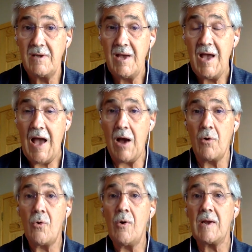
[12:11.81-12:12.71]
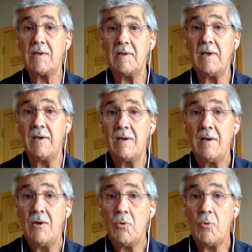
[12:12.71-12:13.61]
How quickly
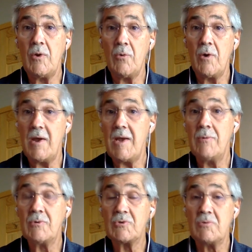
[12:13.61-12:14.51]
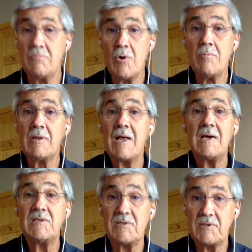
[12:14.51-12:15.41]
we were able to mobilize
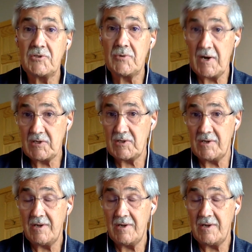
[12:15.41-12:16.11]
in the direction